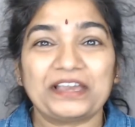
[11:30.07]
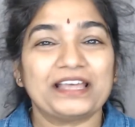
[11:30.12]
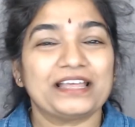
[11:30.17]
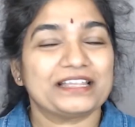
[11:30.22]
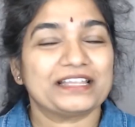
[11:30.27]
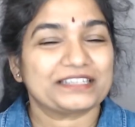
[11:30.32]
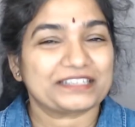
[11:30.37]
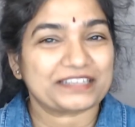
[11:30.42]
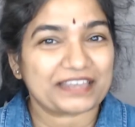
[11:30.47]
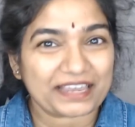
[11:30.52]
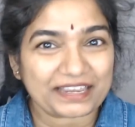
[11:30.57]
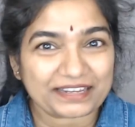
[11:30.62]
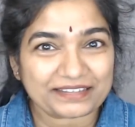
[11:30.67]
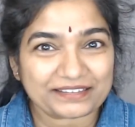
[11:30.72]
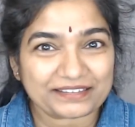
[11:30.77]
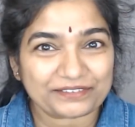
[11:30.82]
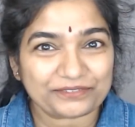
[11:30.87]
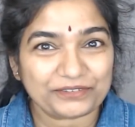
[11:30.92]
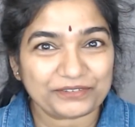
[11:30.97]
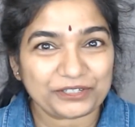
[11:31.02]
Share this
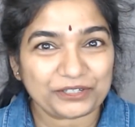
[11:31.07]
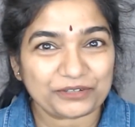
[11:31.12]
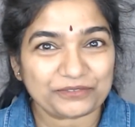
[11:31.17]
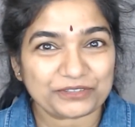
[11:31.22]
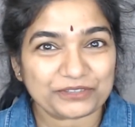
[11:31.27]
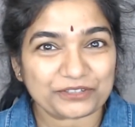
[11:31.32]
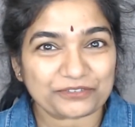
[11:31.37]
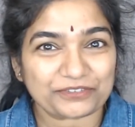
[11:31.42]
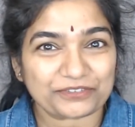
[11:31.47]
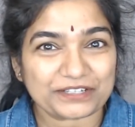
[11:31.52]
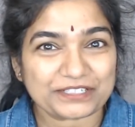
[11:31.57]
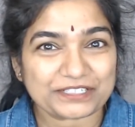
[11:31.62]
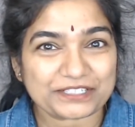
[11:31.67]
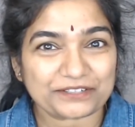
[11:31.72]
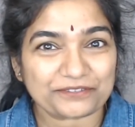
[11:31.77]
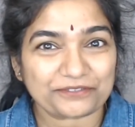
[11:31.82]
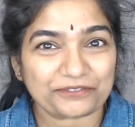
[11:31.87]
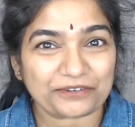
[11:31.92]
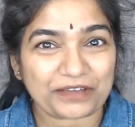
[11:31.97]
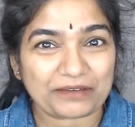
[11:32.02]
video with your friends and
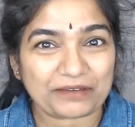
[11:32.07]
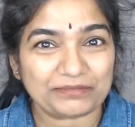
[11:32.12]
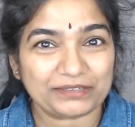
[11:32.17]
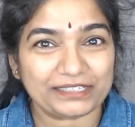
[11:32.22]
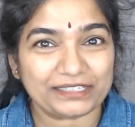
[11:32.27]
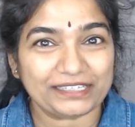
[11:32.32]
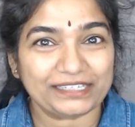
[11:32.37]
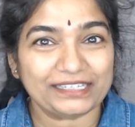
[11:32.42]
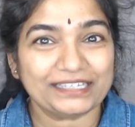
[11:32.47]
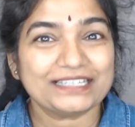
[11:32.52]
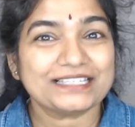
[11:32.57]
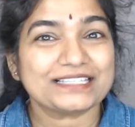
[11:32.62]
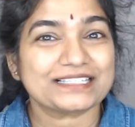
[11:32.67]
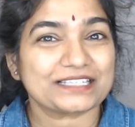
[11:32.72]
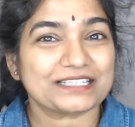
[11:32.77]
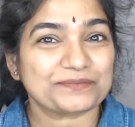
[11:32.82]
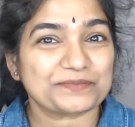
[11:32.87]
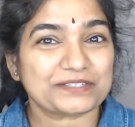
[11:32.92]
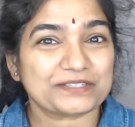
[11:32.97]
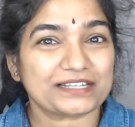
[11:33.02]
family.
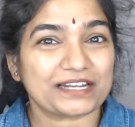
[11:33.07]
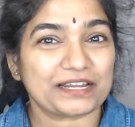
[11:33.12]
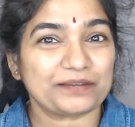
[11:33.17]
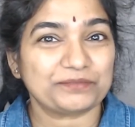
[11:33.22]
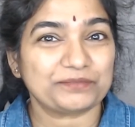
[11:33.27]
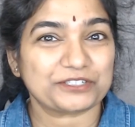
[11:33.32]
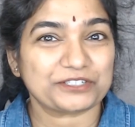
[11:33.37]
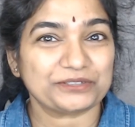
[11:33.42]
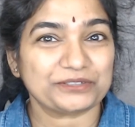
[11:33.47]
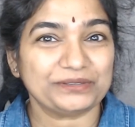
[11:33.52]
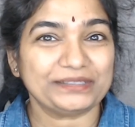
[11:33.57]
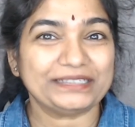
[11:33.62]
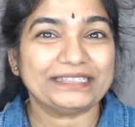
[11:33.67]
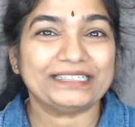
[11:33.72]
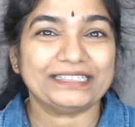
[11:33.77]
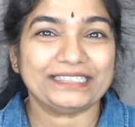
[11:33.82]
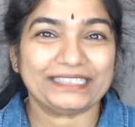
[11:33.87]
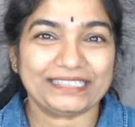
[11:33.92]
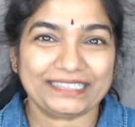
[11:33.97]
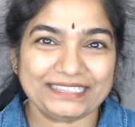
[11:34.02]
Subscribe to
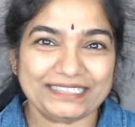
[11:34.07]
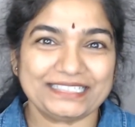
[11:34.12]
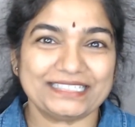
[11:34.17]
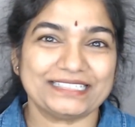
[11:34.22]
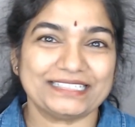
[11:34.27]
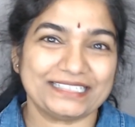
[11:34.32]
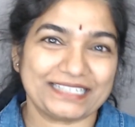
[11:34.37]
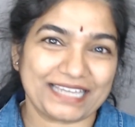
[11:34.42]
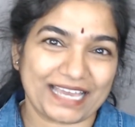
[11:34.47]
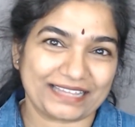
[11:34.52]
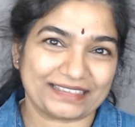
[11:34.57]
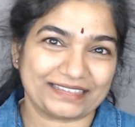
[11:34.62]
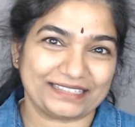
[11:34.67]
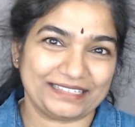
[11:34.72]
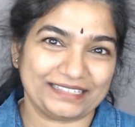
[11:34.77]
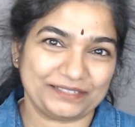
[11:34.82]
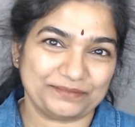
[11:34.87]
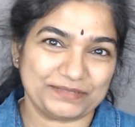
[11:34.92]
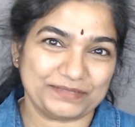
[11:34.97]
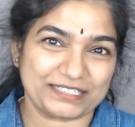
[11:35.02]
Indian
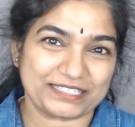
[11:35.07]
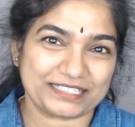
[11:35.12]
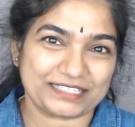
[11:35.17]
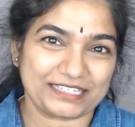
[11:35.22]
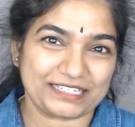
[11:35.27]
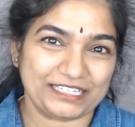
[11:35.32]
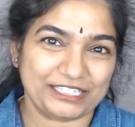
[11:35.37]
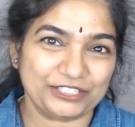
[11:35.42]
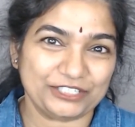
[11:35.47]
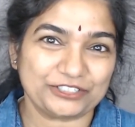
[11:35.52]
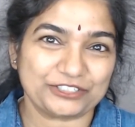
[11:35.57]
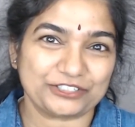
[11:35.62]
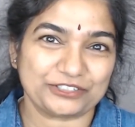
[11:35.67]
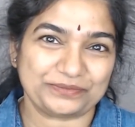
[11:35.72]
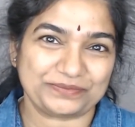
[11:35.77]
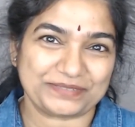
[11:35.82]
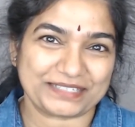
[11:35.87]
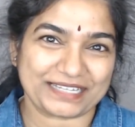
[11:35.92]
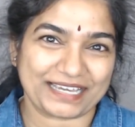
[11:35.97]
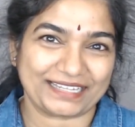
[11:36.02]
Catholic Ministry YouTube
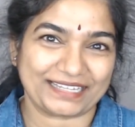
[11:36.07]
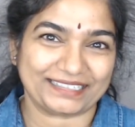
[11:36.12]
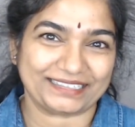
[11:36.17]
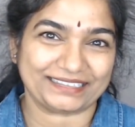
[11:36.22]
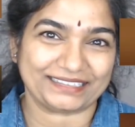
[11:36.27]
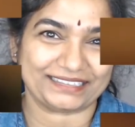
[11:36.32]
channel.